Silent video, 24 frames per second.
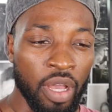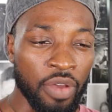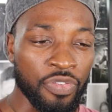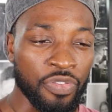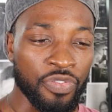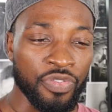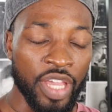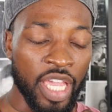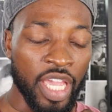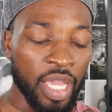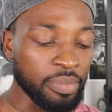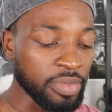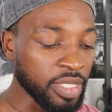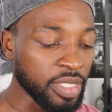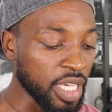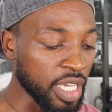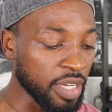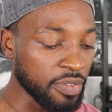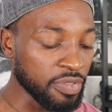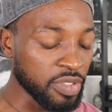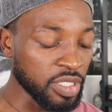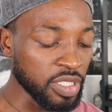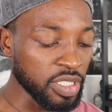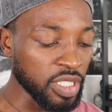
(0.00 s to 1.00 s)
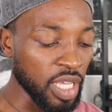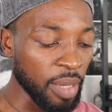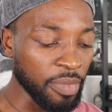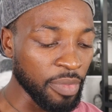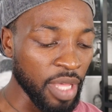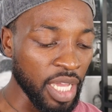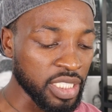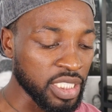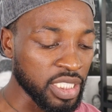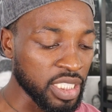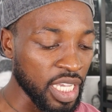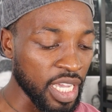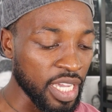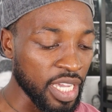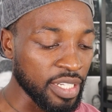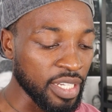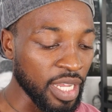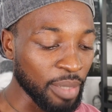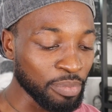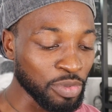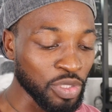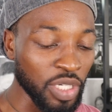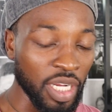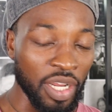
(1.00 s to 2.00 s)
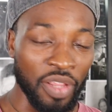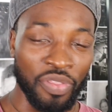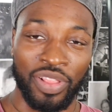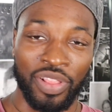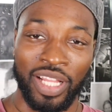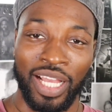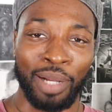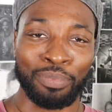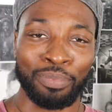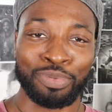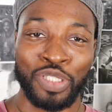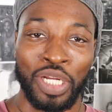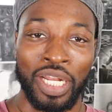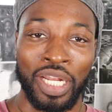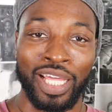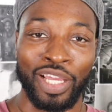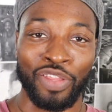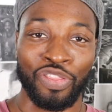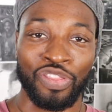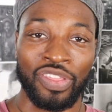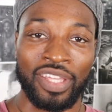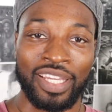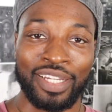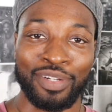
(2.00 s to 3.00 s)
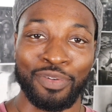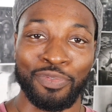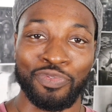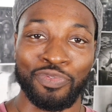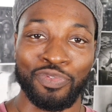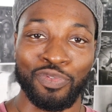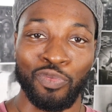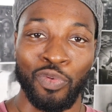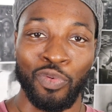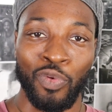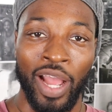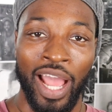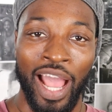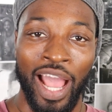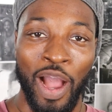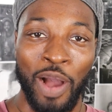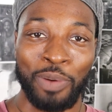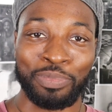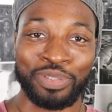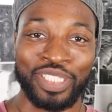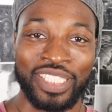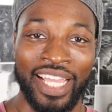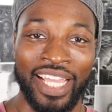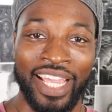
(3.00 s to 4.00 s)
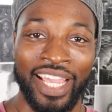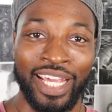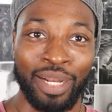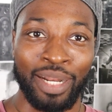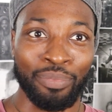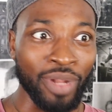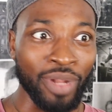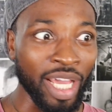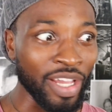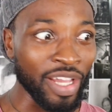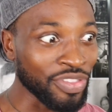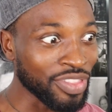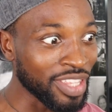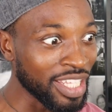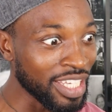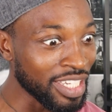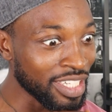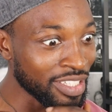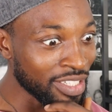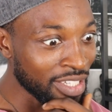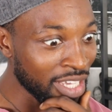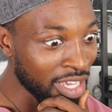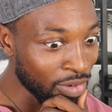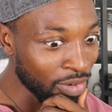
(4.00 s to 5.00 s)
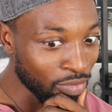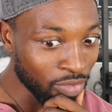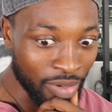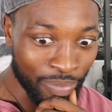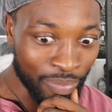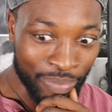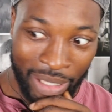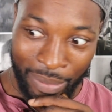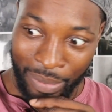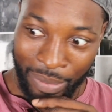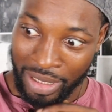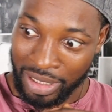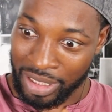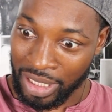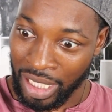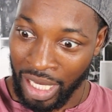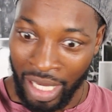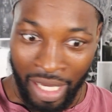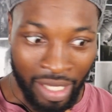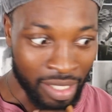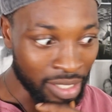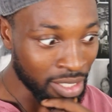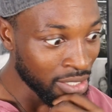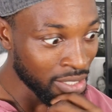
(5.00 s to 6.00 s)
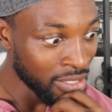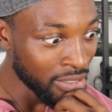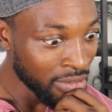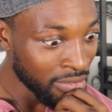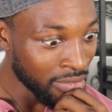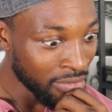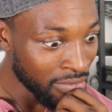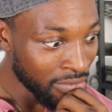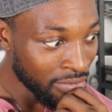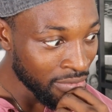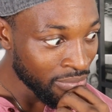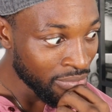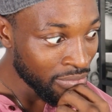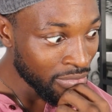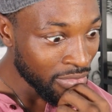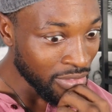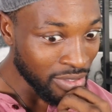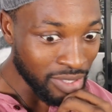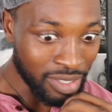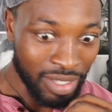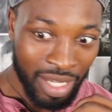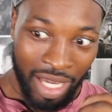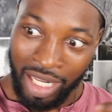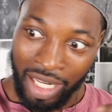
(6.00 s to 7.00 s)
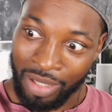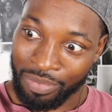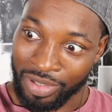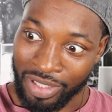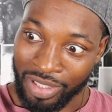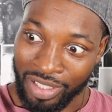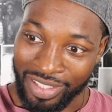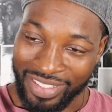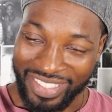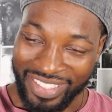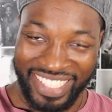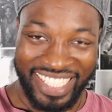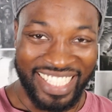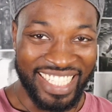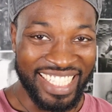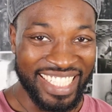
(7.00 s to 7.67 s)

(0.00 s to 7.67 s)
family. Yeah, everything. I'm not sad. I'm trying to think of how I'm sad. I'm like thinking, what would make me sad? This gotta be.